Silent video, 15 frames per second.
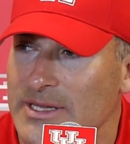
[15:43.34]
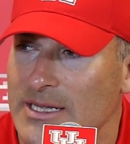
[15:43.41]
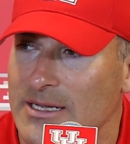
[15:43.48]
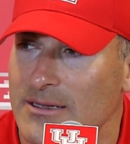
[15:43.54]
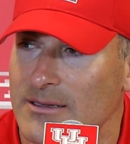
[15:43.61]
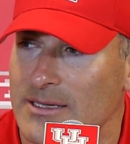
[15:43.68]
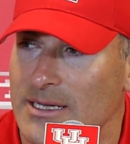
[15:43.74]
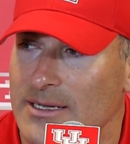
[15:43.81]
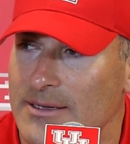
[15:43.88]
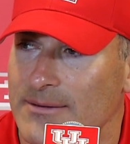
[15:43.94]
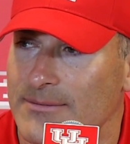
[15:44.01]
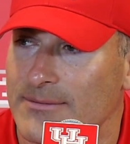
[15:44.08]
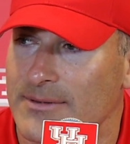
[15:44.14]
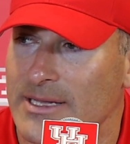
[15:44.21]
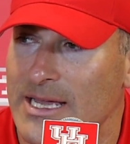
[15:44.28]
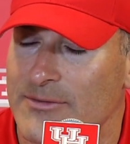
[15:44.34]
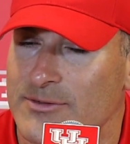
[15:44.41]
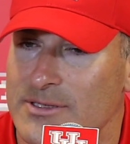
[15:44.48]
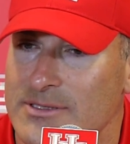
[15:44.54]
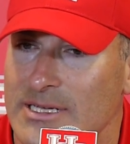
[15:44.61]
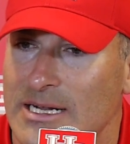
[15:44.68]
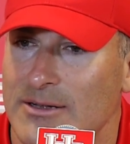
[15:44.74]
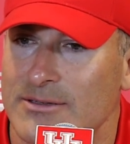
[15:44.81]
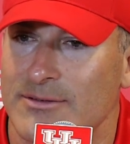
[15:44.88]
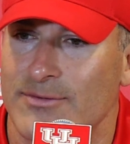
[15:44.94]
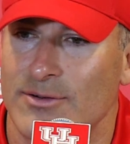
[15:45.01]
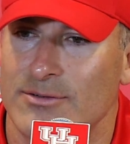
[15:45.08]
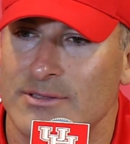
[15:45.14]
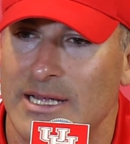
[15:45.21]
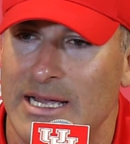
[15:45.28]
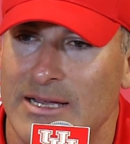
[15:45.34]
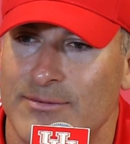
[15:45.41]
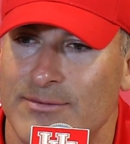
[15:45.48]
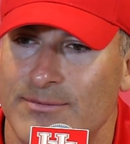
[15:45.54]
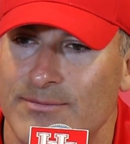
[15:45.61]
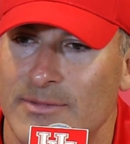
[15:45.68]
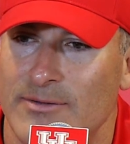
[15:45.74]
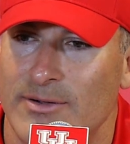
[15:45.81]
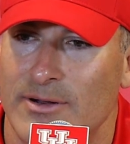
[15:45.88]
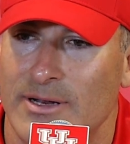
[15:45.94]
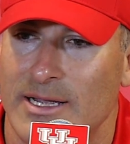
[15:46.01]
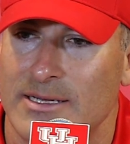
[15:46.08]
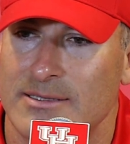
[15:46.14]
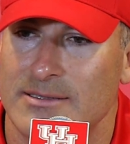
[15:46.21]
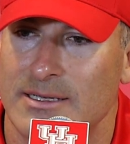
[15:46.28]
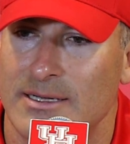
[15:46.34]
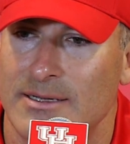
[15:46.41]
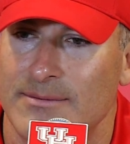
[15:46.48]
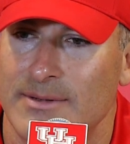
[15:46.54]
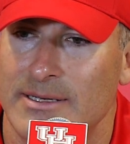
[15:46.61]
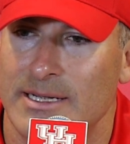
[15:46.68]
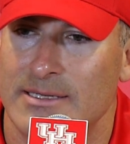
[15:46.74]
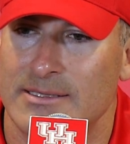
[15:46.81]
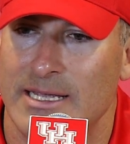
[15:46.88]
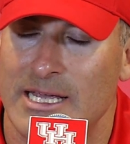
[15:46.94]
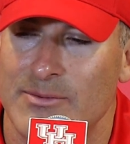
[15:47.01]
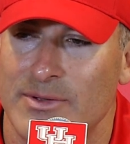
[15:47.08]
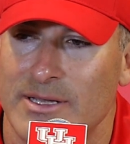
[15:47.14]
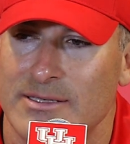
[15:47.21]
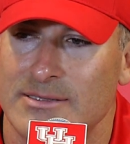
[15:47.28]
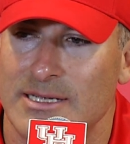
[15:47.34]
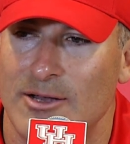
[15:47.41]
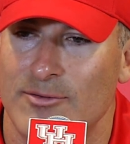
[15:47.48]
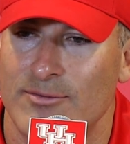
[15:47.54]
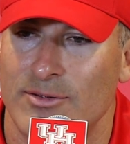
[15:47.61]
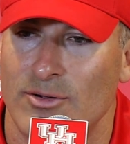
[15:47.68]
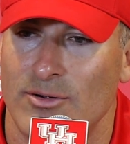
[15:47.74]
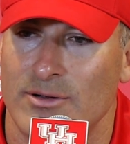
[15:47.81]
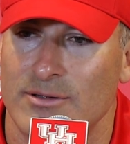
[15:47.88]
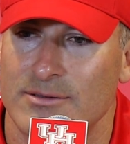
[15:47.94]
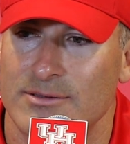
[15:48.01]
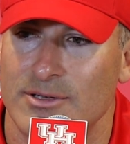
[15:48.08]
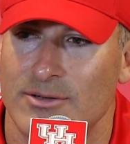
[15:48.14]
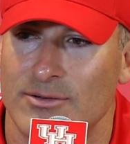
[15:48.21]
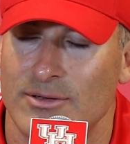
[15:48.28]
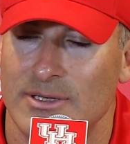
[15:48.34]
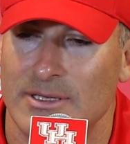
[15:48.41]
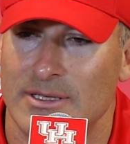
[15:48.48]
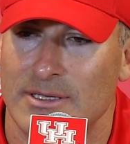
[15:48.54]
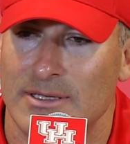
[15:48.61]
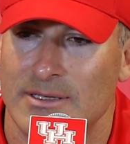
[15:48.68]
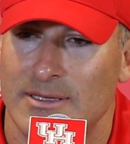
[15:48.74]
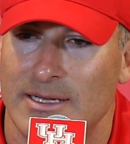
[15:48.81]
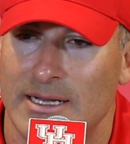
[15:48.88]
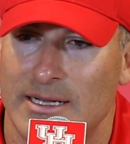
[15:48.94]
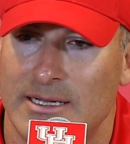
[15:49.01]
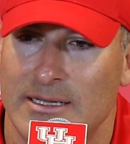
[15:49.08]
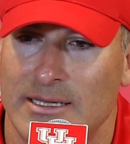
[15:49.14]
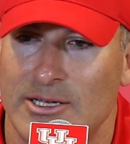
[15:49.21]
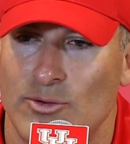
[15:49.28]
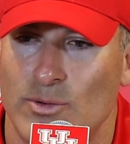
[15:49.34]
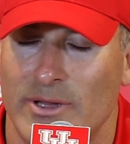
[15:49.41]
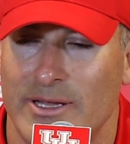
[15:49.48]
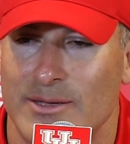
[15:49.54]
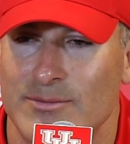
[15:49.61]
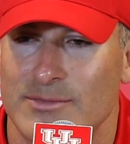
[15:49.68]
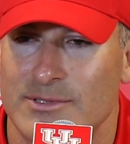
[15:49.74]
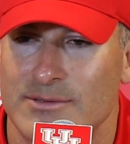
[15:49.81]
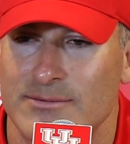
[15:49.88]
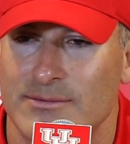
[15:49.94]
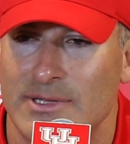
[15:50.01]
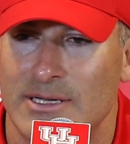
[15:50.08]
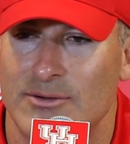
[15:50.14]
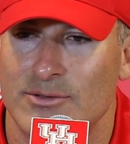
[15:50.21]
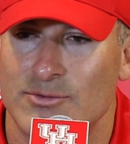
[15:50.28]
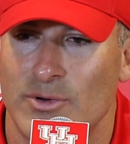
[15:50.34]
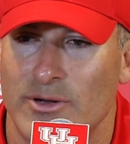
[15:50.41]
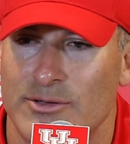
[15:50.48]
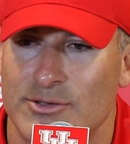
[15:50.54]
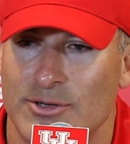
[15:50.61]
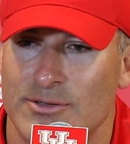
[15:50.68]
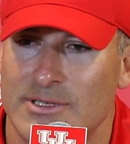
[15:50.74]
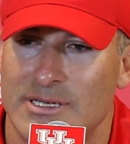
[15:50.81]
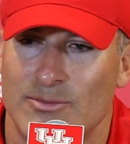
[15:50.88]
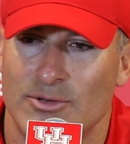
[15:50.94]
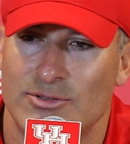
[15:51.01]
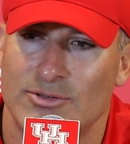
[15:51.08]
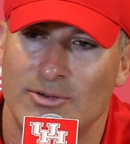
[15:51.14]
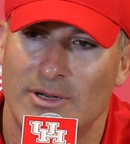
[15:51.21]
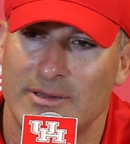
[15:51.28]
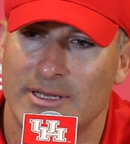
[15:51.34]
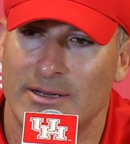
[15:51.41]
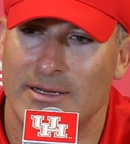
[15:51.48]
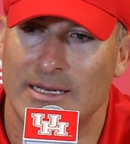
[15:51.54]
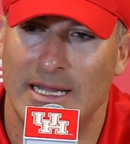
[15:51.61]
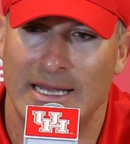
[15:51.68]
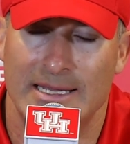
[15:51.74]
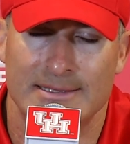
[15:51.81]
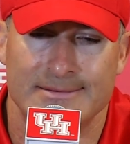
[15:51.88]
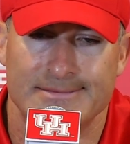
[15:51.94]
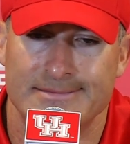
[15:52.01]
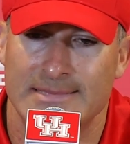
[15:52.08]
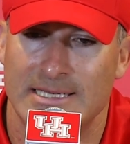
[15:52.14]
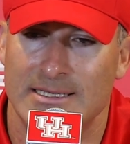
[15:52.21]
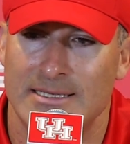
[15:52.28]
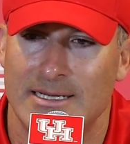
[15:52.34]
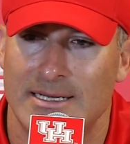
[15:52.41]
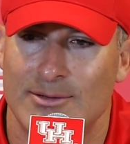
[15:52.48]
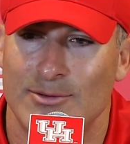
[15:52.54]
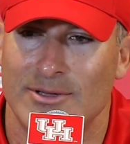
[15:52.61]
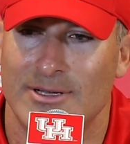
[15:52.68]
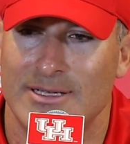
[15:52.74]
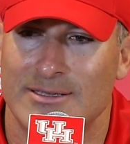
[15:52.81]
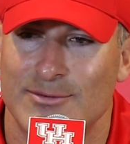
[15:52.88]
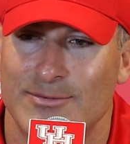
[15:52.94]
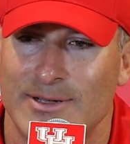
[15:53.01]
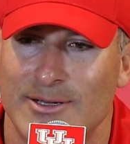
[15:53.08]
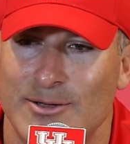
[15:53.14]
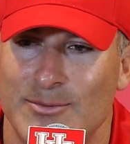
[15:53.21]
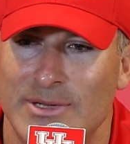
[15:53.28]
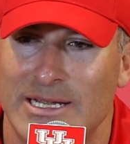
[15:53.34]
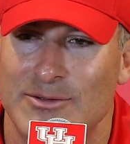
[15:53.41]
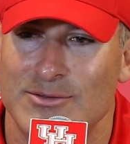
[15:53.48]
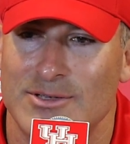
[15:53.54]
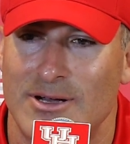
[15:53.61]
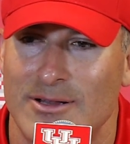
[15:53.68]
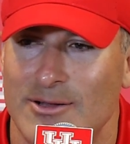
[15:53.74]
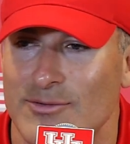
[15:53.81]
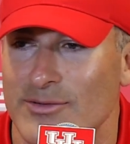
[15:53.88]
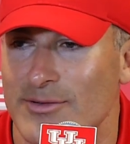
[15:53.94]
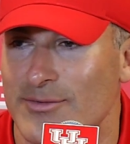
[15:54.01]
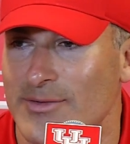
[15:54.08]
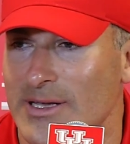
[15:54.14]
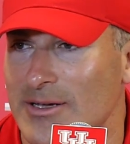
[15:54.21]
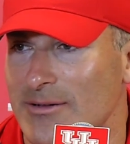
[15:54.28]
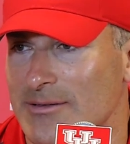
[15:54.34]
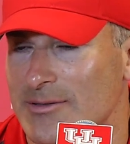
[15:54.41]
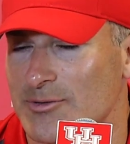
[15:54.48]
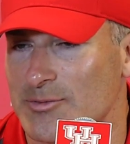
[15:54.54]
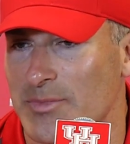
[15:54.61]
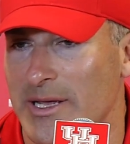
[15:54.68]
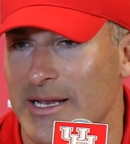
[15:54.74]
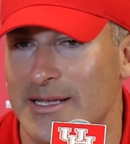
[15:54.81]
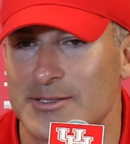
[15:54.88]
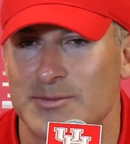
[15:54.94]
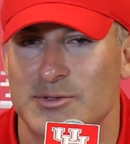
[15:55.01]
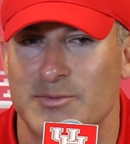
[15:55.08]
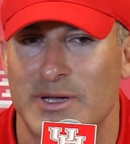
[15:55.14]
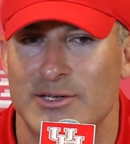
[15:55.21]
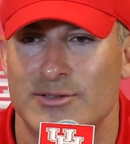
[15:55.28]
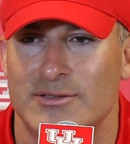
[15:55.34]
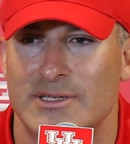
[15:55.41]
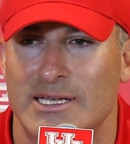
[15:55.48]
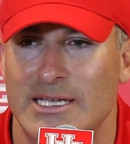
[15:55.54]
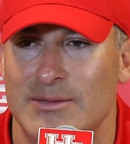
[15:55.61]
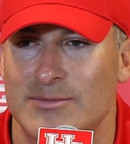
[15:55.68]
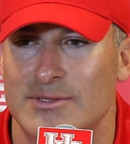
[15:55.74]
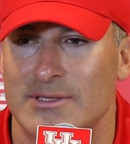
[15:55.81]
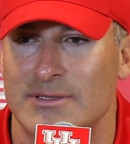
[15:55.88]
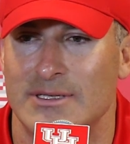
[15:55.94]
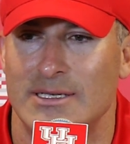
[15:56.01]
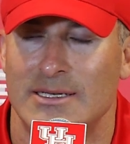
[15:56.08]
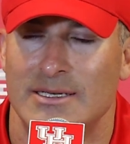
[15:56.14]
he'll uh, have to sit out the first half of our next uh, next game against South Florida. So. Uh, Khalil Williams uh, was wearing jersey number two out there tonight, and uh, we'll look at the film. But he was all over the field and was playing on some special teams. And